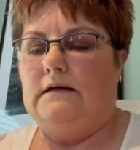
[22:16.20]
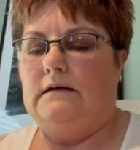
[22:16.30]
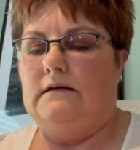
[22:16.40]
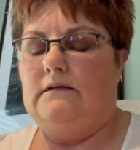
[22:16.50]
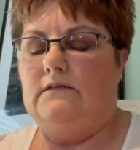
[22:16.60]

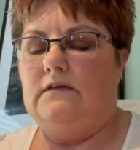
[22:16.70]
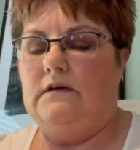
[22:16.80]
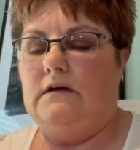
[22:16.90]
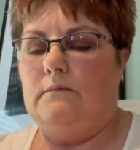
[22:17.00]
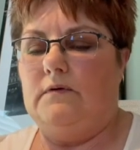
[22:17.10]
is
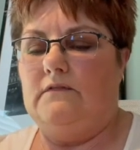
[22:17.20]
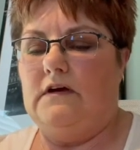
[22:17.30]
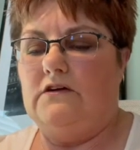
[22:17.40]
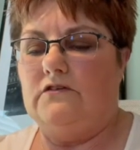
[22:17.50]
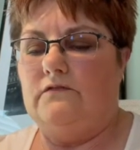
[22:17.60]
the
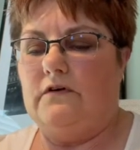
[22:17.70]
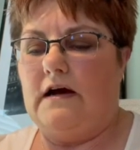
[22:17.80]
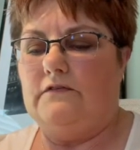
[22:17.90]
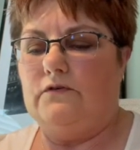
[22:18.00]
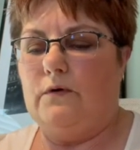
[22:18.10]
abbreviation for
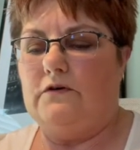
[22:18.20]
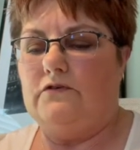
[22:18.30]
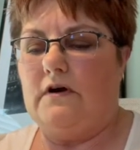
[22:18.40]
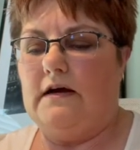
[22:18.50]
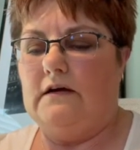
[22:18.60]
half square
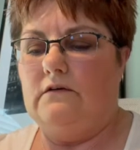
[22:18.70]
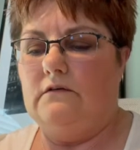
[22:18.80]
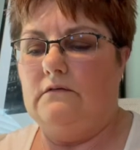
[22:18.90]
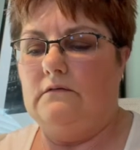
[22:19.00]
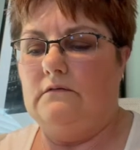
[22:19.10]

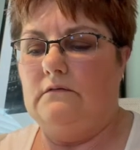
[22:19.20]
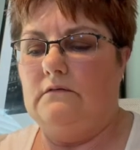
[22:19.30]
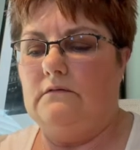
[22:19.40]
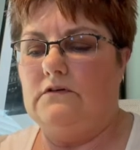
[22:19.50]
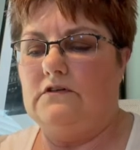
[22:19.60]
triangle,
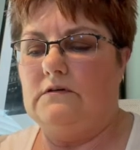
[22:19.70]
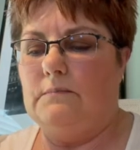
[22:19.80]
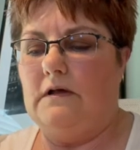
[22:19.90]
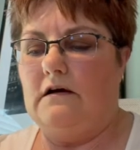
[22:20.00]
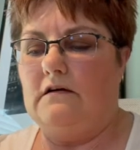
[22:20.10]
which is a
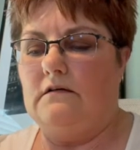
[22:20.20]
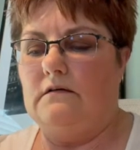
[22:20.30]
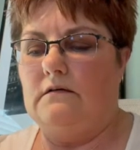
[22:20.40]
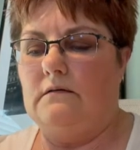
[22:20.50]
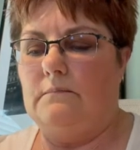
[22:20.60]
block
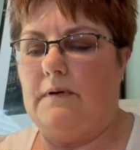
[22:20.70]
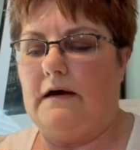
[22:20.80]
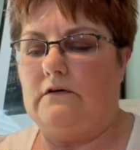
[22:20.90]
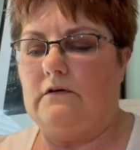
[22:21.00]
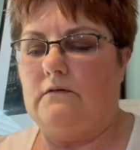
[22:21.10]

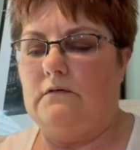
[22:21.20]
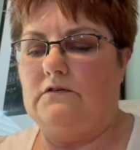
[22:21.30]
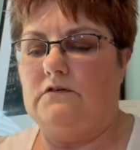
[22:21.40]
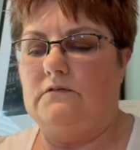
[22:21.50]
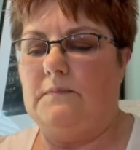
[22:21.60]
pattern,
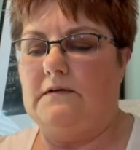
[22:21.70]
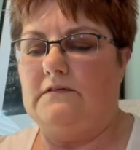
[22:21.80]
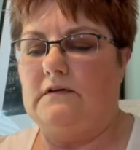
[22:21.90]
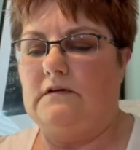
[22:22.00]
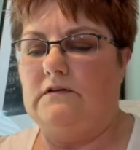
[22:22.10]
which is
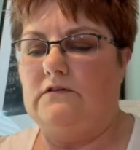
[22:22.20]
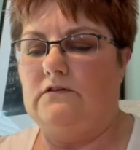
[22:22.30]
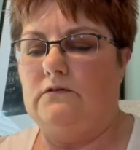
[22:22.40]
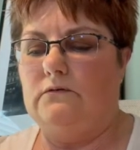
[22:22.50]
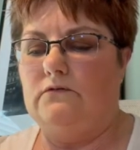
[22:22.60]
basically
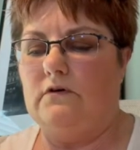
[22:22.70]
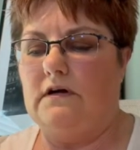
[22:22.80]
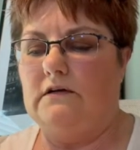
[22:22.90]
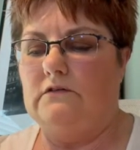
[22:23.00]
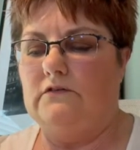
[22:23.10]
2
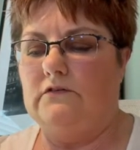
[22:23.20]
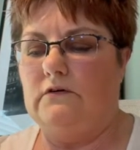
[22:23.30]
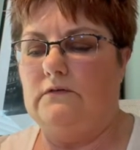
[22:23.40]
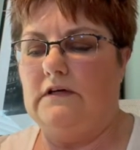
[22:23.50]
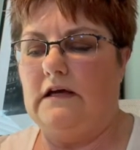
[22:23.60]
triangles
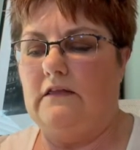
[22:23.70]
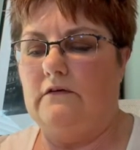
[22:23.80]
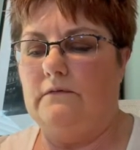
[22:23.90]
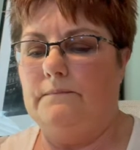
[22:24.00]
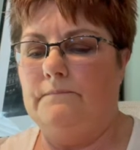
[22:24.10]
sewn
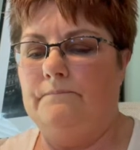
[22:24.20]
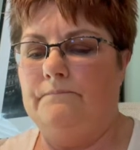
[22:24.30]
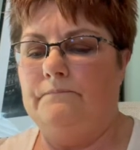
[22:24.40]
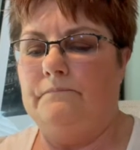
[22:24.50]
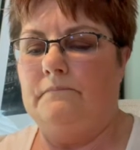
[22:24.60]
together.
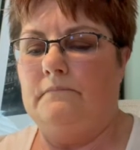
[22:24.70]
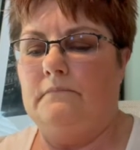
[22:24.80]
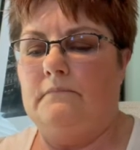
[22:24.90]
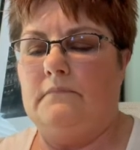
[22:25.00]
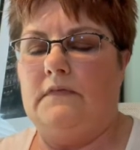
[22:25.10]

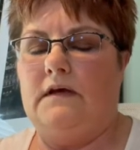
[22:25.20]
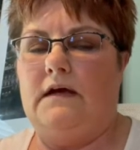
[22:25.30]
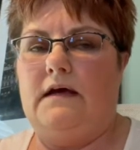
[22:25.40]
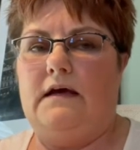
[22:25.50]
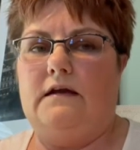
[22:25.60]

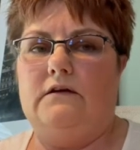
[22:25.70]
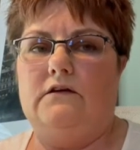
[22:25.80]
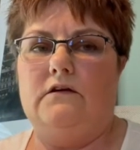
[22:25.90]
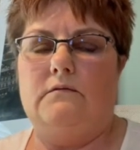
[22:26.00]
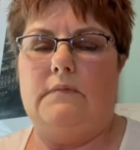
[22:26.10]
And
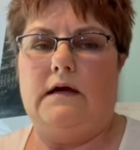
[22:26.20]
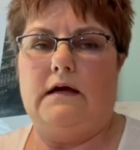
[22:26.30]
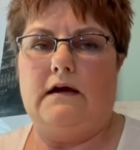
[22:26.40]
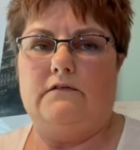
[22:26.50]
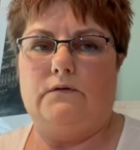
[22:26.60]
you can make
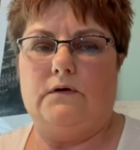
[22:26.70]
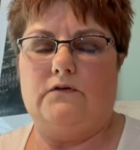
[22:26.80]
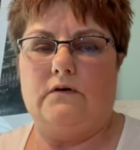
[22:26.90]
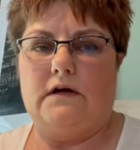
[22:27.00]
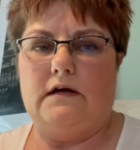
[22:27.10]
half square
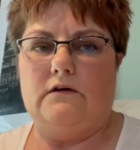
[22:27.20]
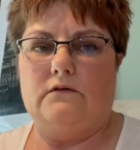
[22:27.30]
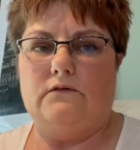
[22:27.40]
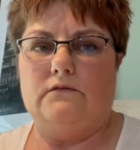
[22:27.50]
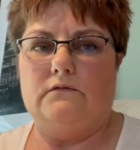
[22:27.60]

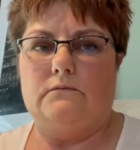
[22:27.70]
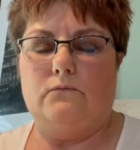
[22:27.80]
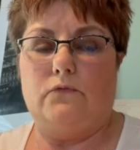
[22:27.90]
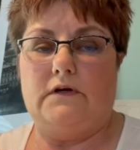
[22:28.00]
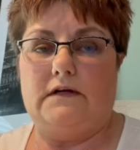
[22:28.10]
triangles
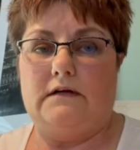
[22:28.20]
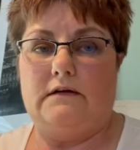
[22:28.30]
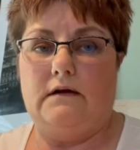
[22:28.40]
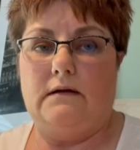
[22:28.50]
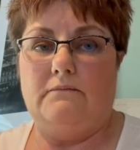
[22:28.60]
1 at a
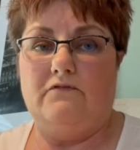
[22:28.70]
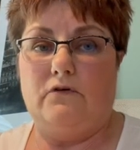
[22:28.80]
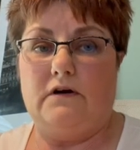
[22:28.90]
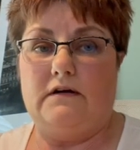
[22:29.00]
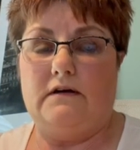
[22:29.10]
time,
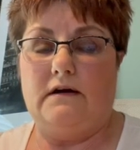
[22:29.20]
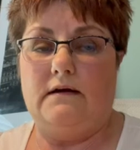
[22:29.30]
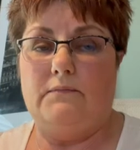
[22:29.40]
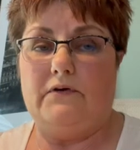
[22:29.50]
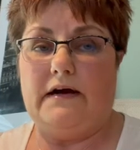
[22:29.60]
4 at a
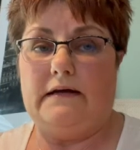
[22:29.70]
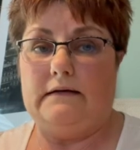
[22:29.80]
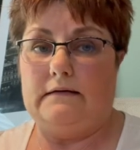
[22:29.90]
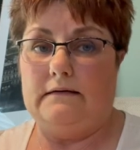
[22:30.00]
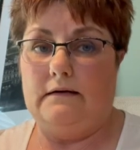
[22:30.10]
time, or 8
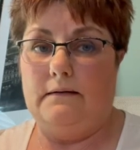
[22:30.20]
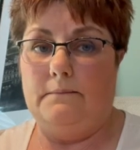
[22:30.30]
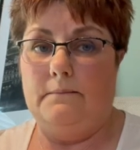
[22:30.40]
at a time.